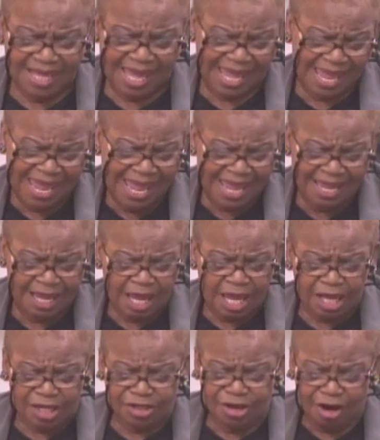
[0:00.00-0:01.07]
"Hey,
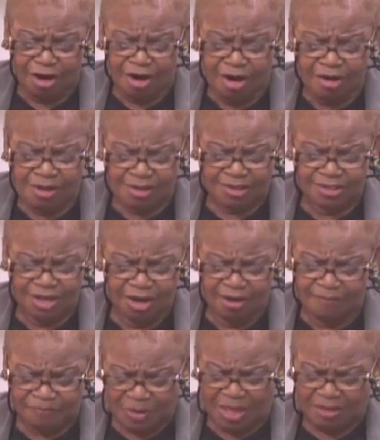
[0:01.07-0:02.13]
y'all,
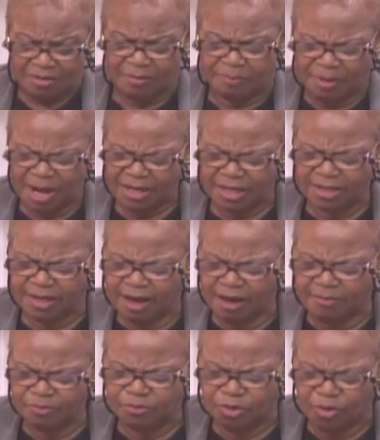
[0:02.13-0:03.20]
um, the butter
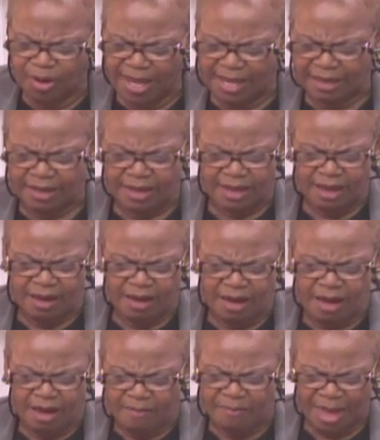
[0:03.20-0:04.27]
come quick!
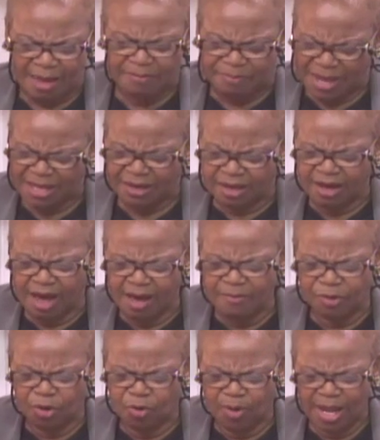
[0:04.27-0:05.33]
Be- better
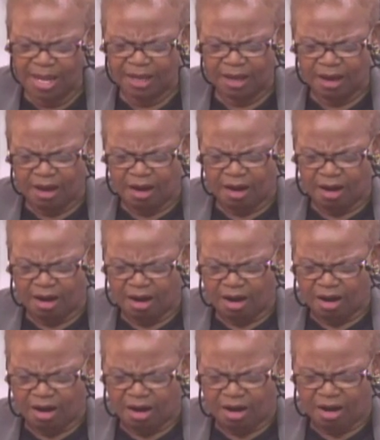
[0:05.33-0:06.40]
come quick!
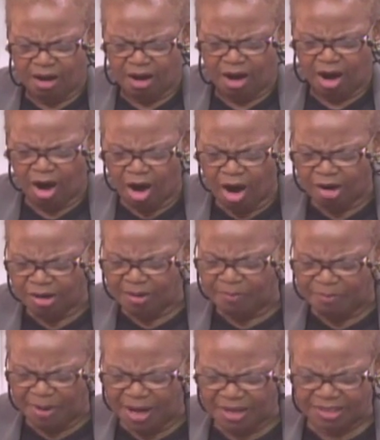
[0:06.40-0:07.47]
All the
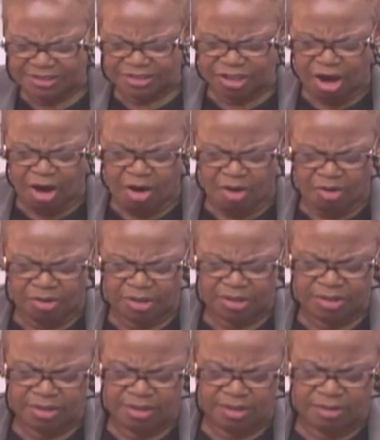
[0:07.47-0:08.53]
butter's gone."
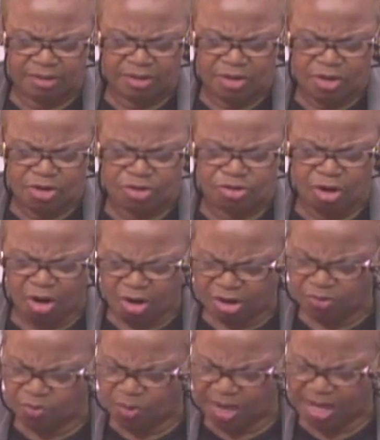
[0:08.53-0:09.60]
"Gone
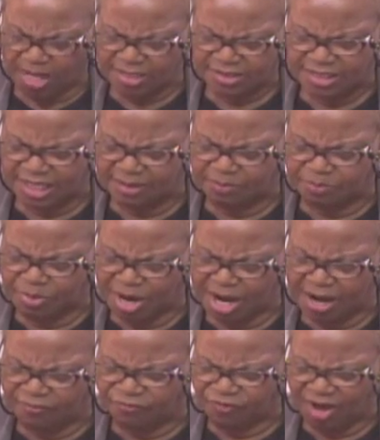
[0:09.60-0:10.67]
where?" said
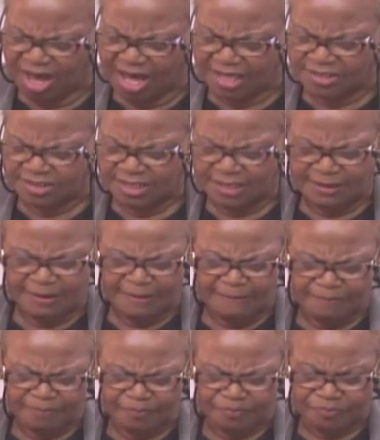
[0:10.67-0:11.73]
Br'er Fox.
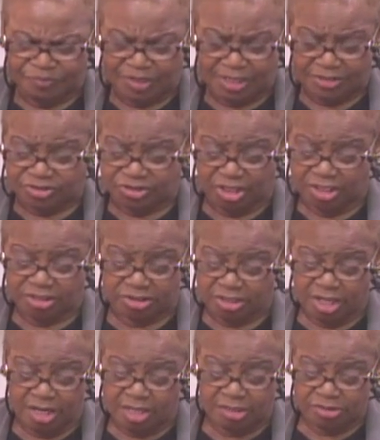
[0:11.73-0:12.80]
"Just
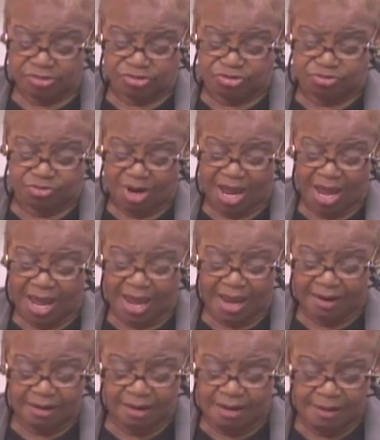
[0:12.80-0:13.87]
done
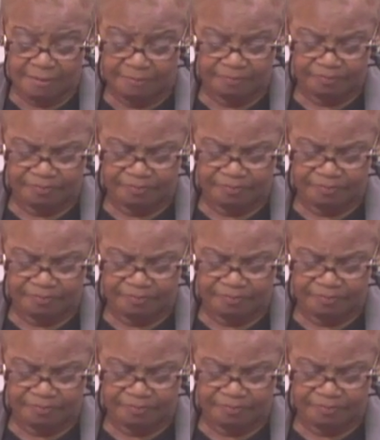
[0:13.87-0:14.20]
dried up."